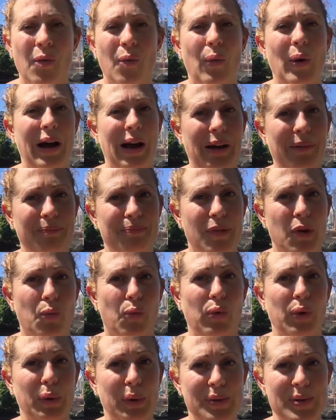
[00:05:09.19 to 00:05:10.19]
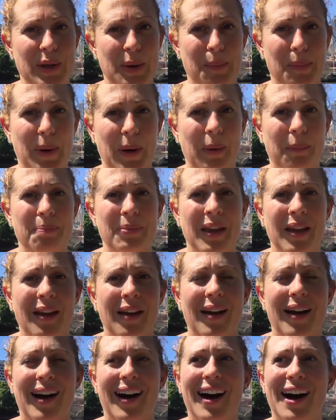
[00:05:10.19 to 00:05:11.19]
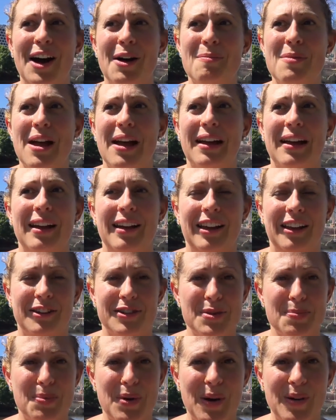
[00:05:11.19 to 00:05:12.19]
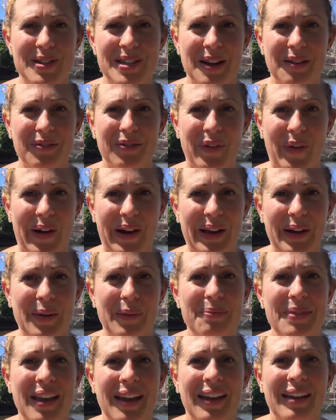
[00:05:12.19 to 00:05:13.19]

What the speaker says: Well, real simple. Here's a pro tip for you.